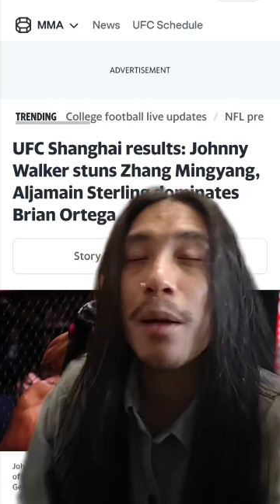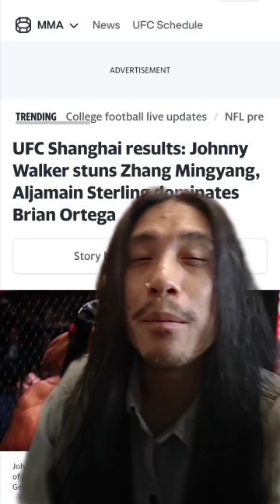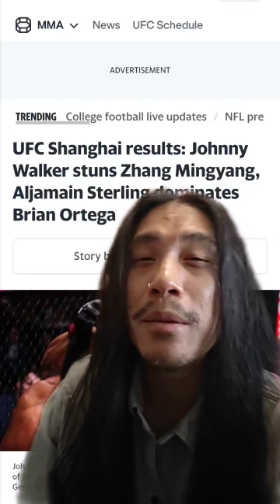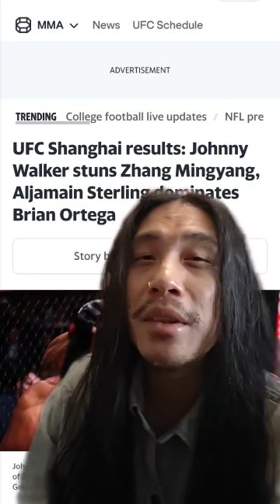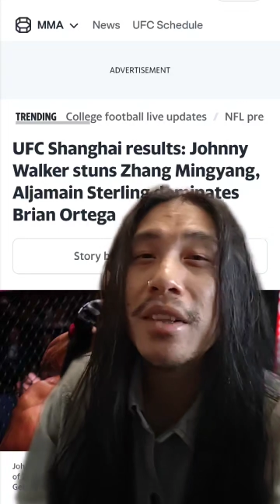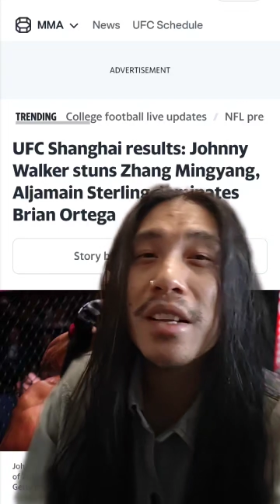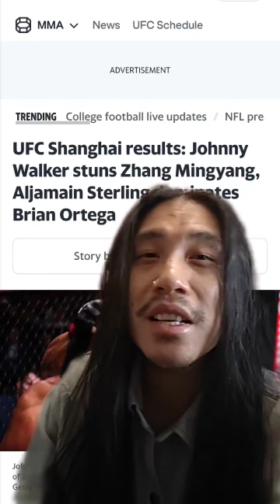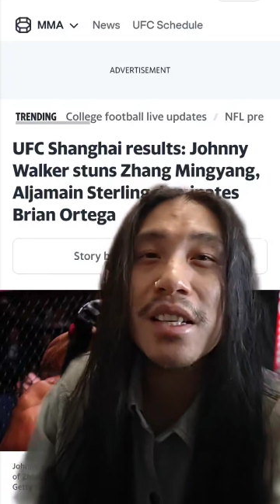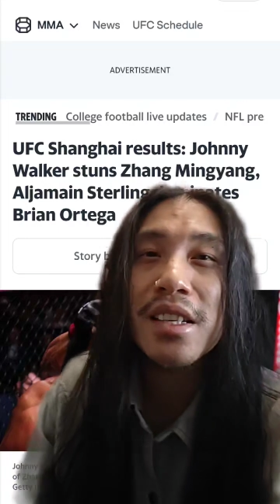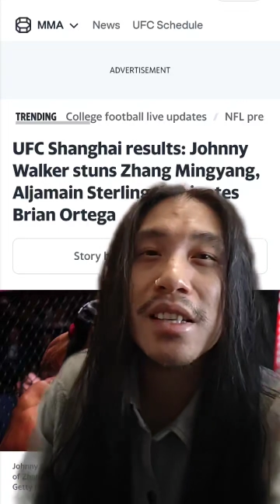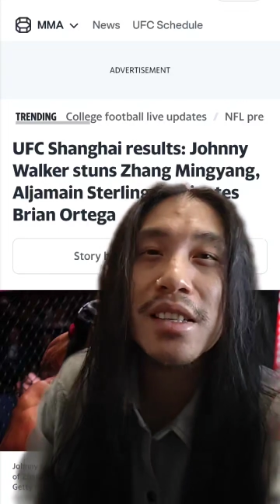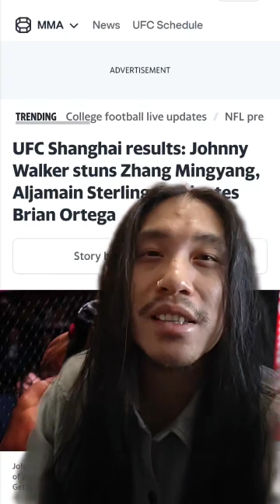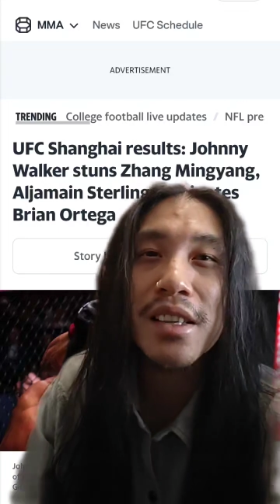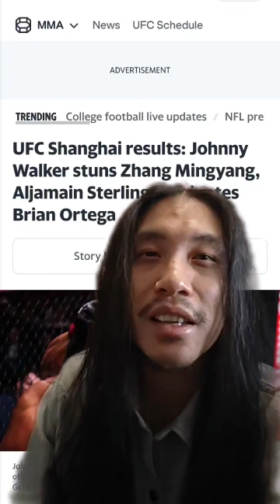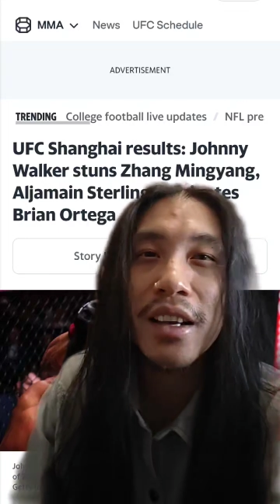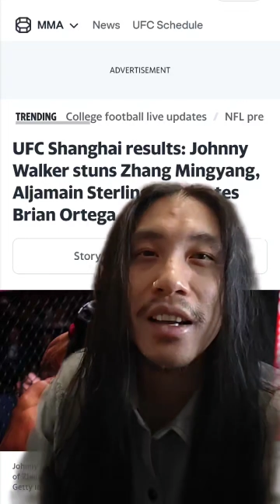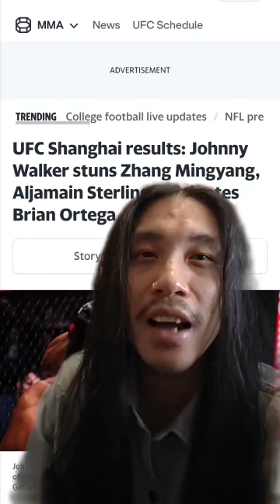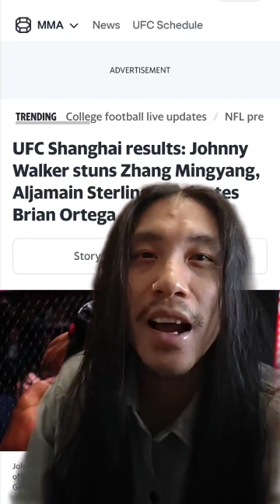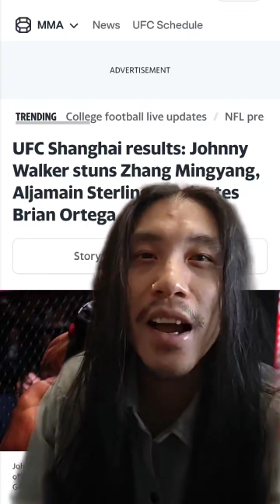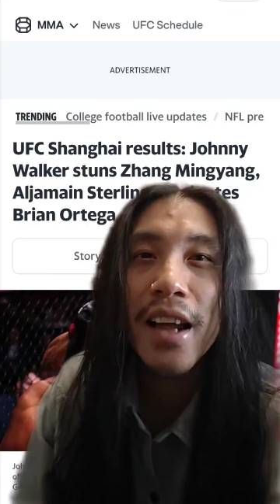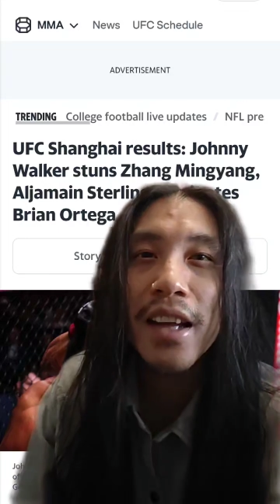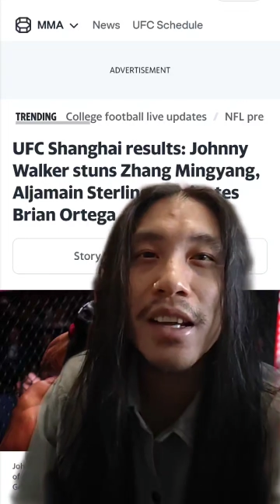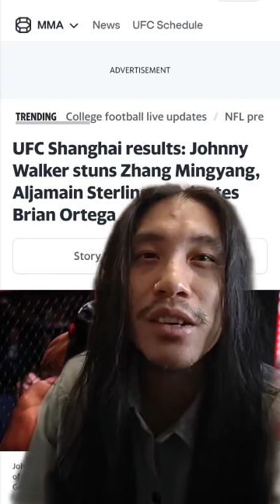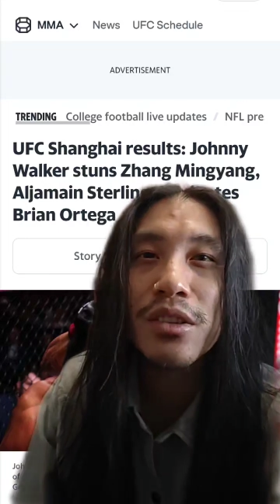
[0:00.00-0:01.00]
I mean, this is the
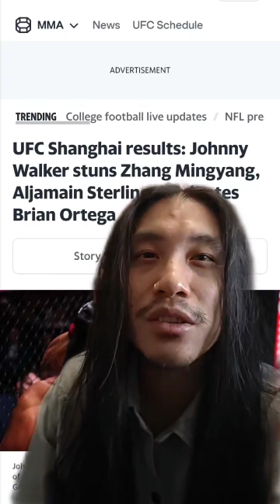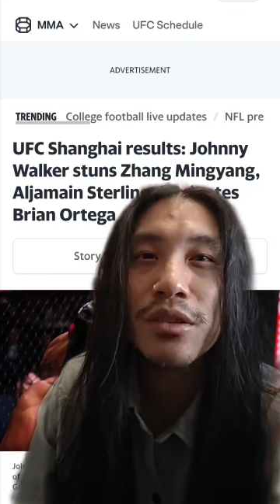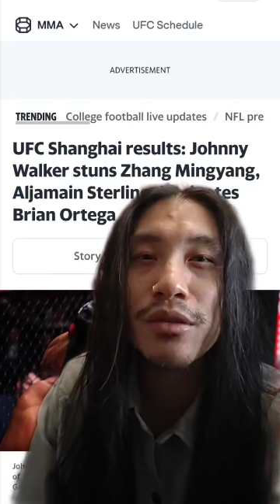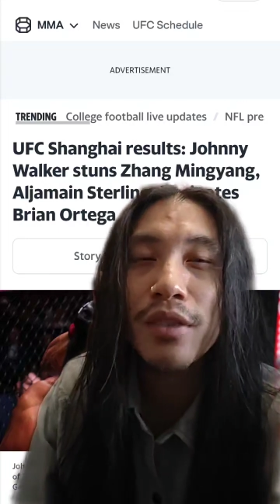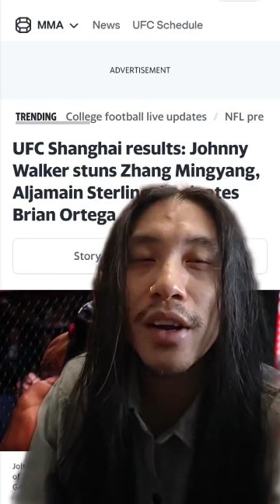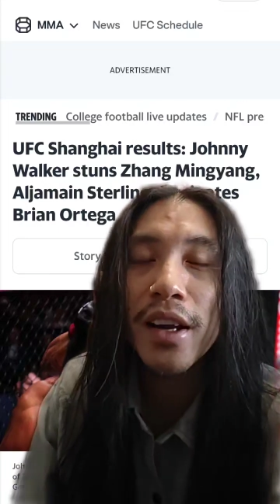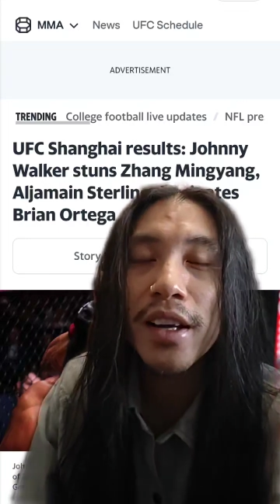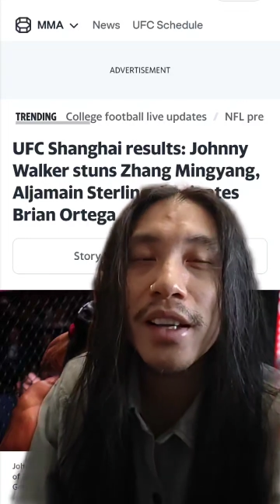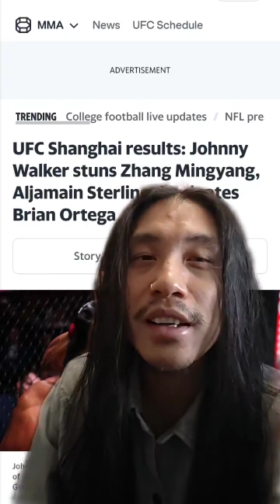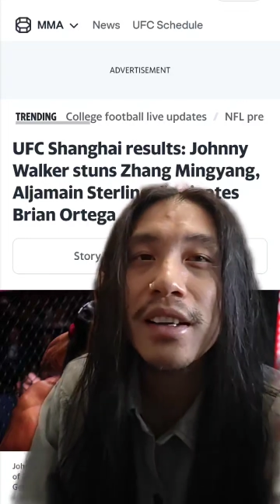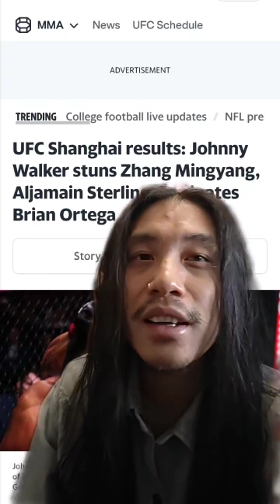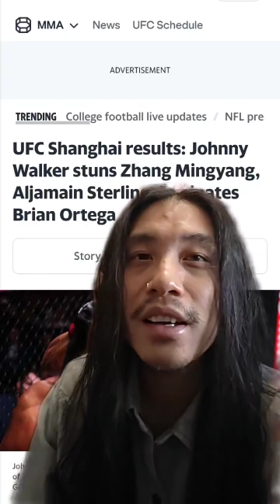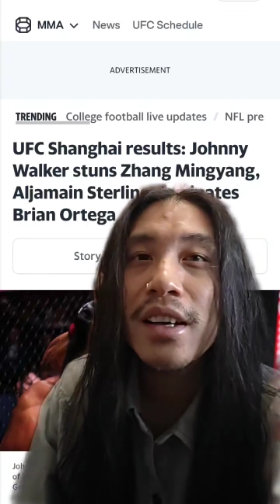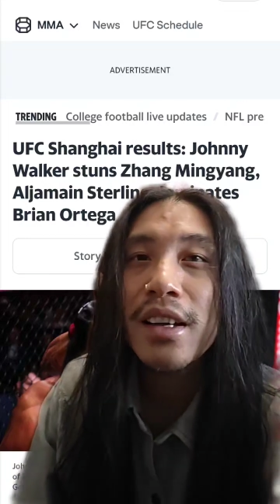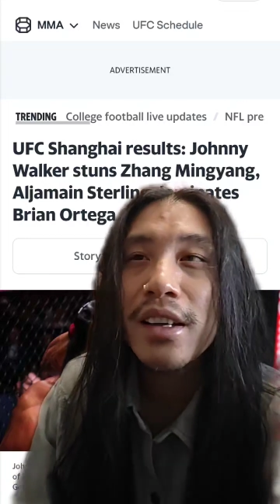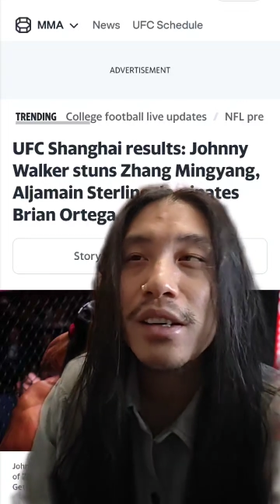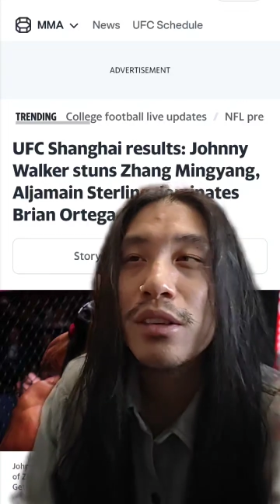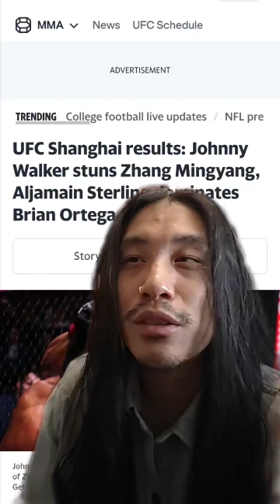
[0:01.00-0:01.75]
guy he was fighting.